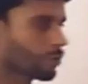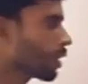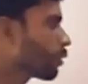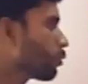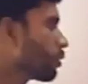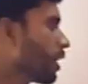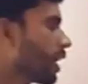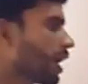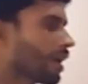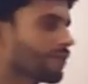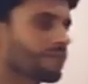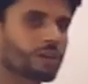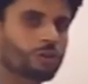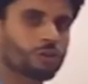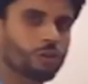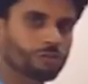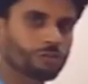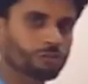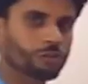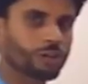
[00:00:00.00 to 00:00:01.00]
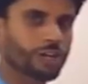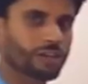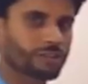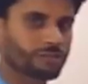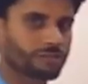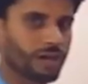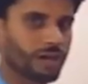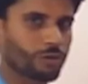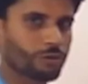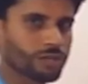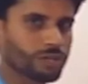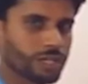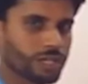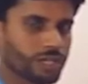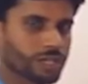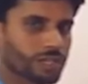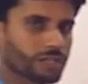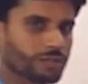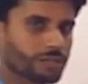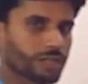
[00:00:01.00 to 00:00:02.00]
When we have a consonant sound,
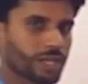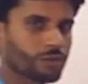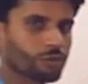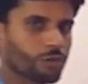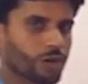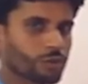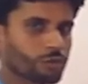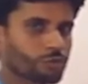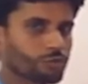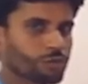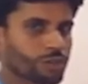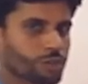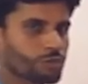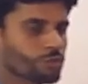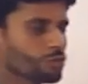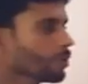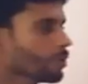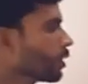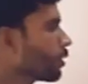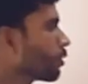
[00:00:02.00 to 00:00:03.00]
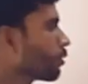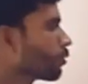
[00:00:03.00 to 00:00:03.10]
then what do?